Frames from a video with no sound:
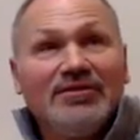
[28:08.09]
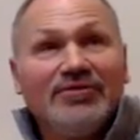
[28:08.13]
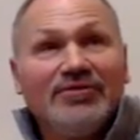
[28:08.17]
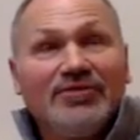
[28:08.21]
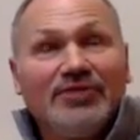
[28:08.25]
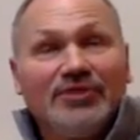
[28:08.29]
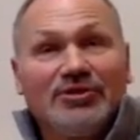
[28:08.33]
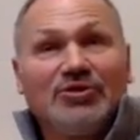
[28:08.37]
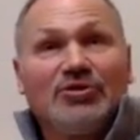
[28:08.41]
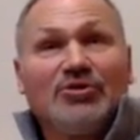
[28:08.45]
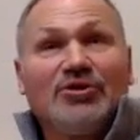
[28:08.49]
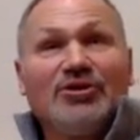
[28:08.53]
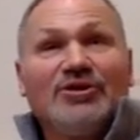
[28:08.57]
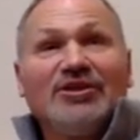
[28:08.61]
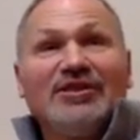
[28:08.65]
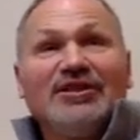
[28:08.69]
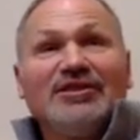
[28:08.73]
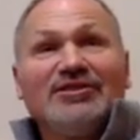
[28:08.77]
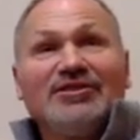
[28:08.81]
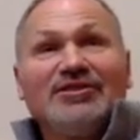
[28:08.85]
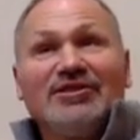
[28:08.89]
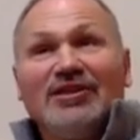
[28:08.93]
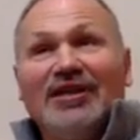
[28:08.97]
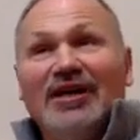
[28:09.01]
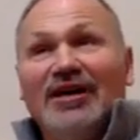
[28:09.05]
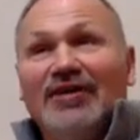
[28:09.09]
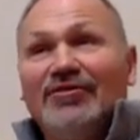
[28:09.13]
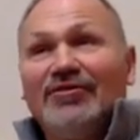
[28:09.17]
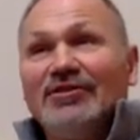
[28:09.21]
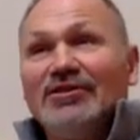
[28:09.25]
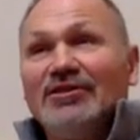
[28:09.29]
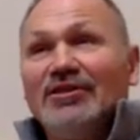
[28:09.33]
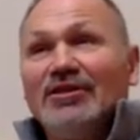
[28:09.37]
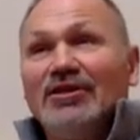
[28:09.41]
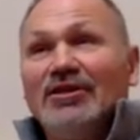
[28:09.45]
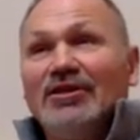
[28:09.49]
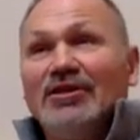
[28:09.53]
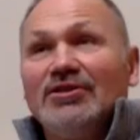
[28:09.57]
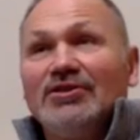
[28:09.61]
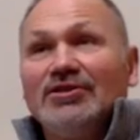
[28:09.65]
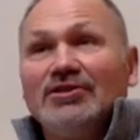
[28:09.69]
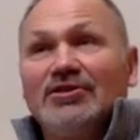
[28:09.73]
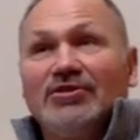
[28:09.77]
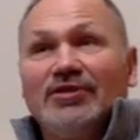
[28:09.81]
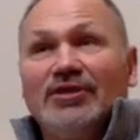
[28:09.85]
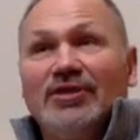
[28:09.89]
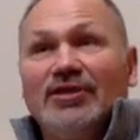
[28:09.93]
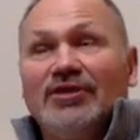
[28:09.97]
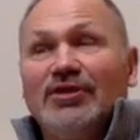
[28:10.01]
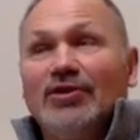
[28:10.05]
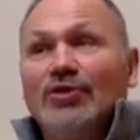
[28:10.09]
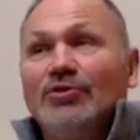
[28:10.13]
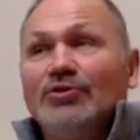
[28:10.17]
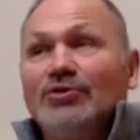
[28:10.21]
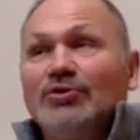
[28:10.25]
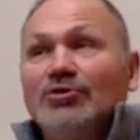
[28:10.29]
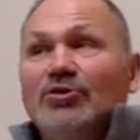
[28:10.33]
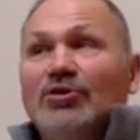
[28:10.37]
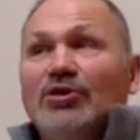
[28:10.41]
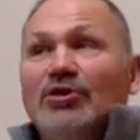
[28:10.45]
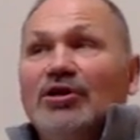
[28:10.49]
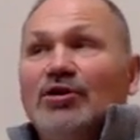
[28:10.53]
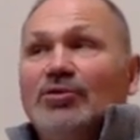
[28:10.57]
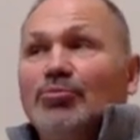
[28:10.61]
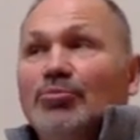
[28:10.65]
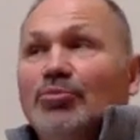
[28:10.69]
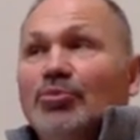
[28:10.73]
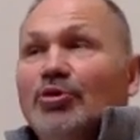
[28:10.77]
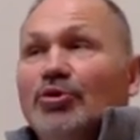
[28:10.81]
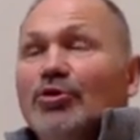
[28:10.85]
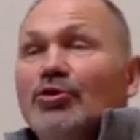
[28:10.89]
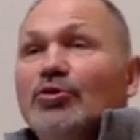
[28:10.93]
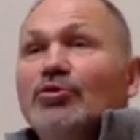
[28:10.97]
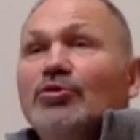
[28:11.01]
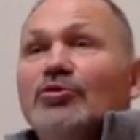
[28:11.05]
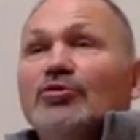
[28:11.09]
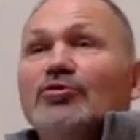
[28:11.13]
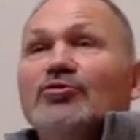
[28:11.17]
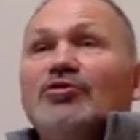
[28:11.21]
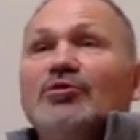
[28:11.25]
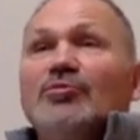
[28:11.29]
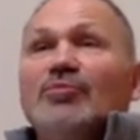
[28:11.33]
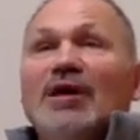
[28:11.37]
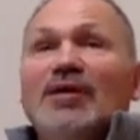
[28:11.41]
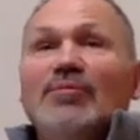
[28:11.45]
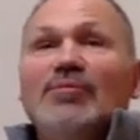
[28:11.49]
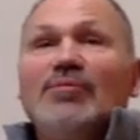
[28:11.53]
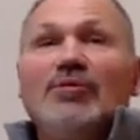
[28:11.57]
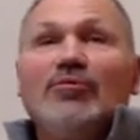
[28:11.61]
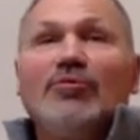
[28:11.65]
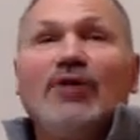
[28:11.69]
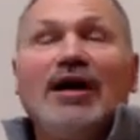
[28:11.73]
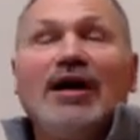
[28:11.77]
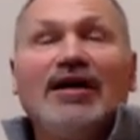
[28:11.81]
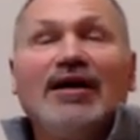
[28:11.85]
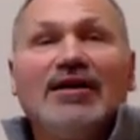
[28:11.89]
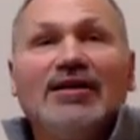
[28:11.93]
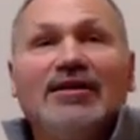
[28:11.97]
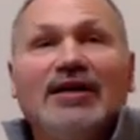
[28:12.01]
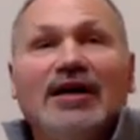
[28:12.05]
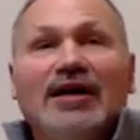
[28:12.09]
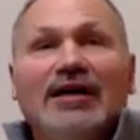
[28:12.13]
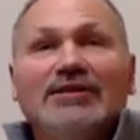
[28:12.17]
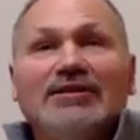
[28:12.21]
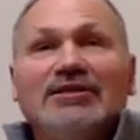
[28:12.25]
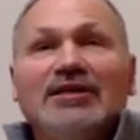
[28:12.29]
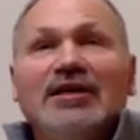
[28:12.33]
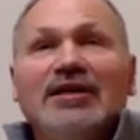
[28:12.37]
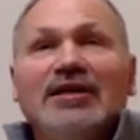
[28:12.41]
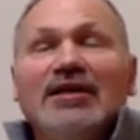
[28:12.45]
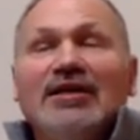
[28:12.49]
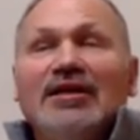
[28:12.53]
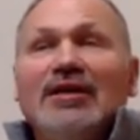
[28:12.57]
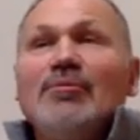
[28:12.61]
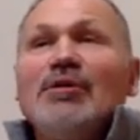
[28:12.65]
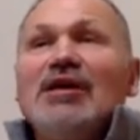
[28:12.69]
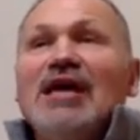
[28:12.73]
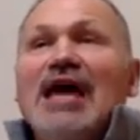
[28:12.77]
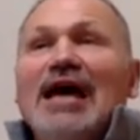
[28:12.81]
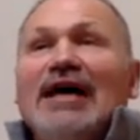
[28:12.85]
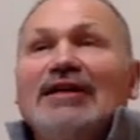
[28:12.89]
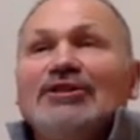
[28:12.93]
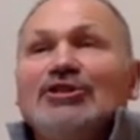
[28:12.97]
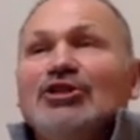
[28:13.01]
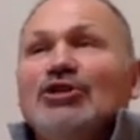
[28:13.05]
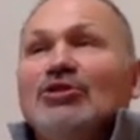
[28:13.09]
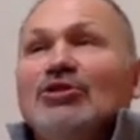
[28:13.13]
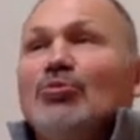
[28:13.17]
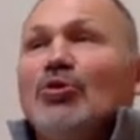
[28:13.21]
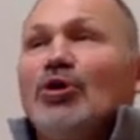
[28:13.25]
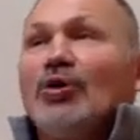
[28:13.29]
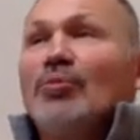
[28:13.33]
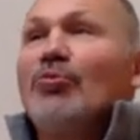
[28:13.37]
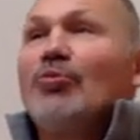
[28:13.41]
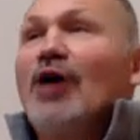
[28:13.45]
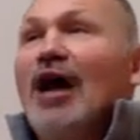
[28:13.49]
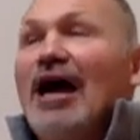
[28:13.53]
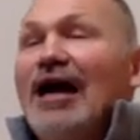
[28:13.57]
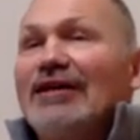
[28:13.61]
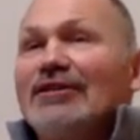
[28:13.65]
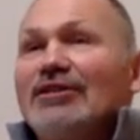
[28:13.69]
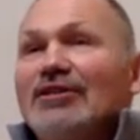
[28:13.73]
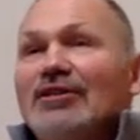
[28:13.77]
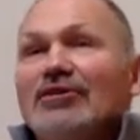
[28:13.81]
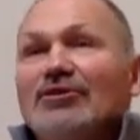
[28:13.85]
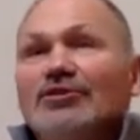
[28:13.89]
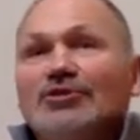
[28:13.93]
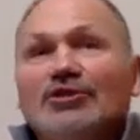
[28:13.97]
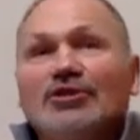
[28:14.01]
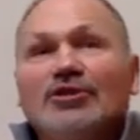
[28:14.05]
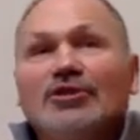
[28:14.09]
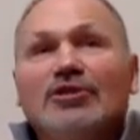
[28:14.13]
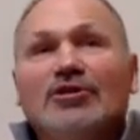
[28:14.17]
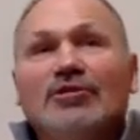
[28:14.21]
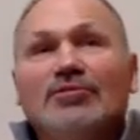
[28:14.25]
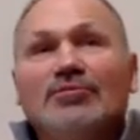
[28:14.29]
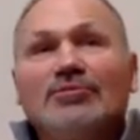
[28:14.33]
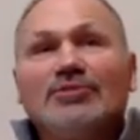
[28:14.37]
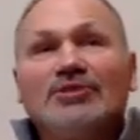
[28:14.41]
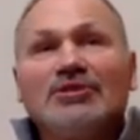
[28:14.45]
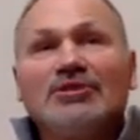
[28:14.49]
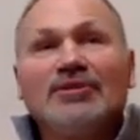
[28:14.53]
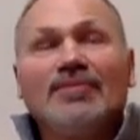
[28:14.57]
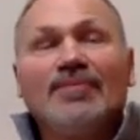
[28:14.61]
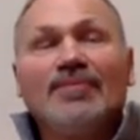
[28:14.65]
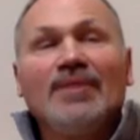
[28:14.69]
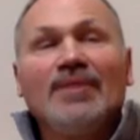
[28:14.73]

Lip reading: 1 Corinthians 11, so that those who are approved may be recognized. Let me ask you in more practical terms.